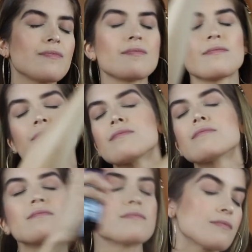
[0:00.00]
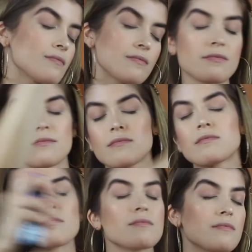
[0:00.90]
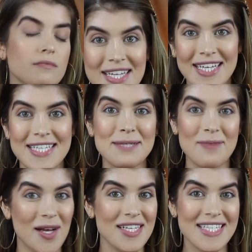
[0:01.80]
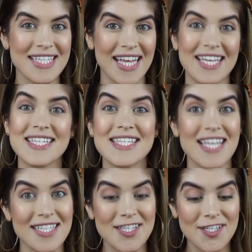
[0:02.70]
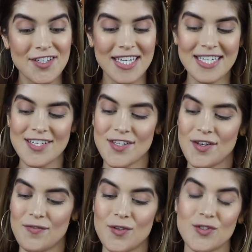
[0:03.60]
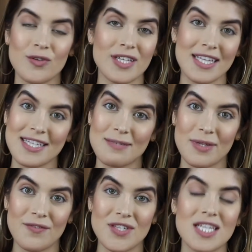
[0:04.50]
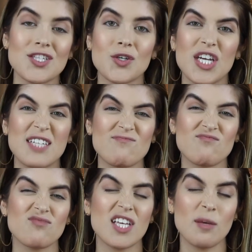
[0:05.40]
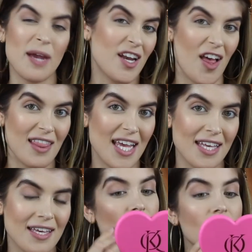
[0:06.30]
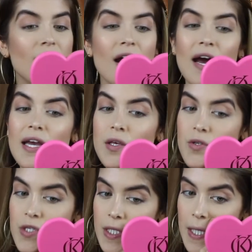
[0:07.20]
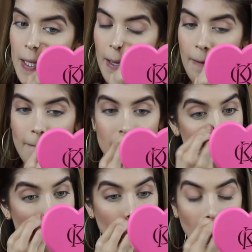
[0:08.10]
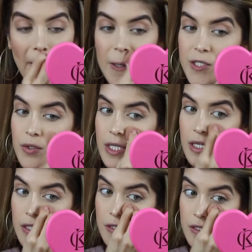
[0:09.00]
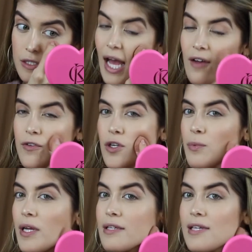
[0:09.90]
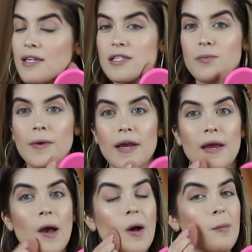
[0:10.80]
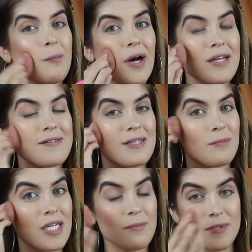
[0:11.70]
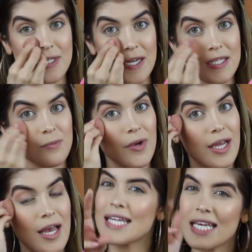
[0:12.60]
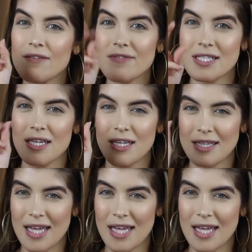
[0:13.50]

But I will warn you, it definitely smells like sunscreen. So if you don't like the smell of sunscreen, then you might not like it. And then I usually don't do this after applying setting spray, but sometimes setting spray leaves